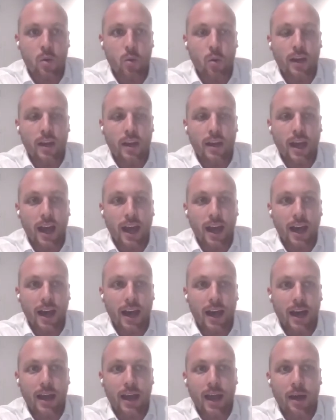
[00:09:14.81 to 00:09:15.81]

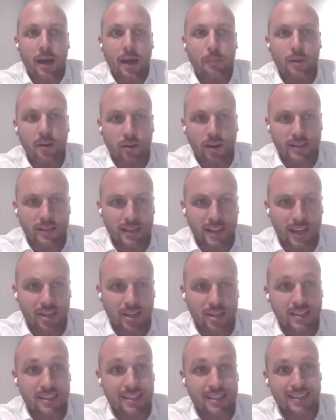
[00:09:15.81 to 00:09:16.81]
Our
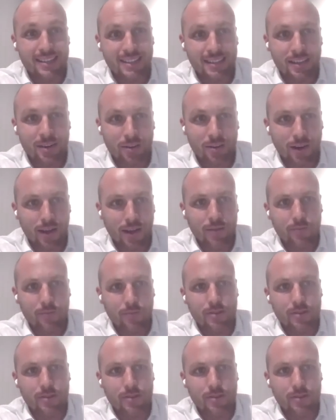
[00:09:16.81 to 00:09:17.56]
mineralisation is cassiterite,